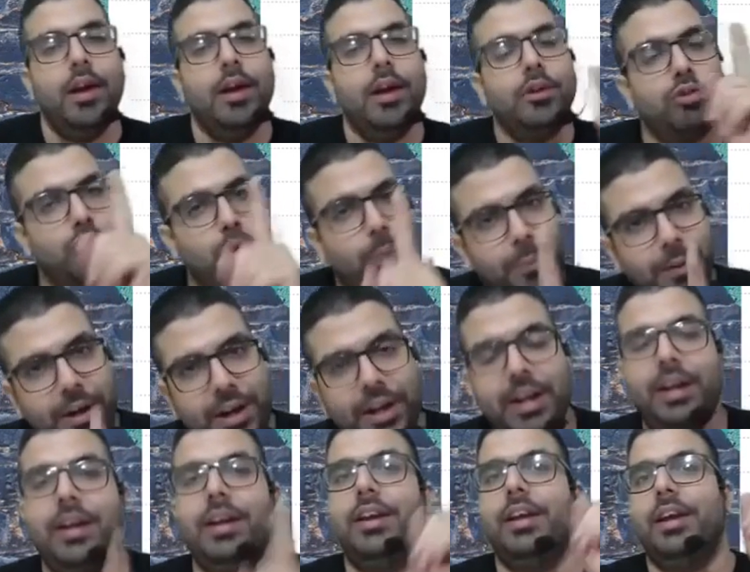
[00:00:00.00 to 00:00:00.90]

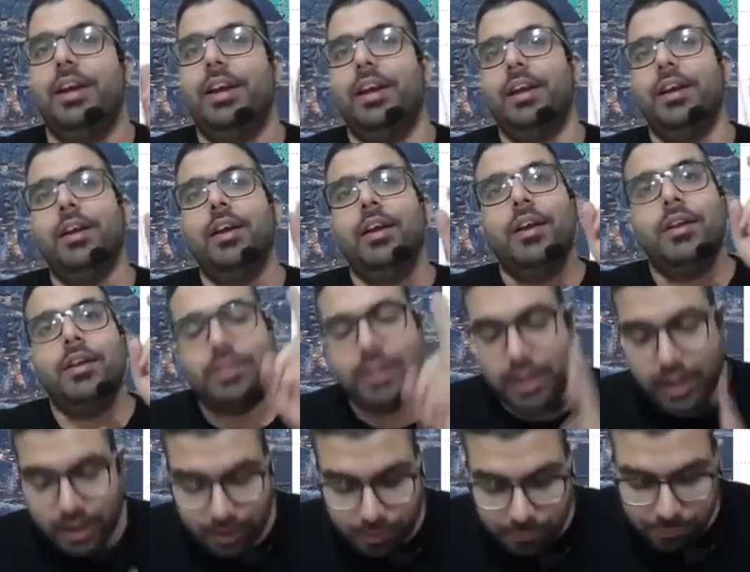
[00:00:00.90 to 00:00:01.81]
superintendent,
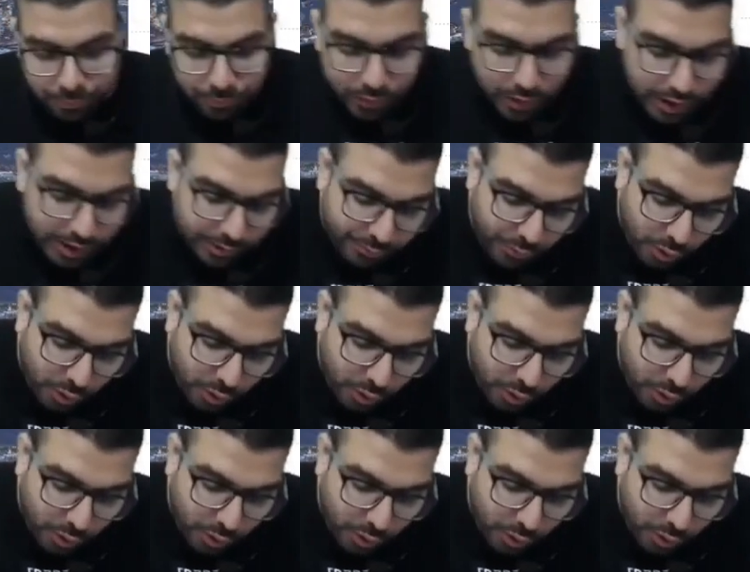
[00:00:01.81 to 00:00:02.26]
sir, if